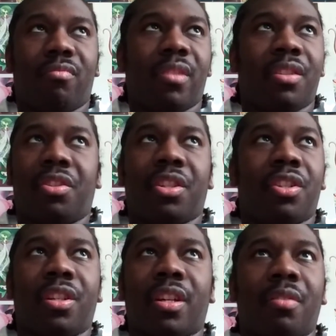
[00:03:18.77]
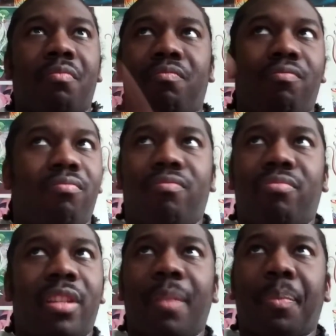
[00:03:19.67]
It's just, you know,
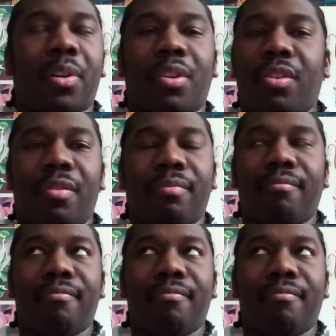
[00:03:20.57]
typical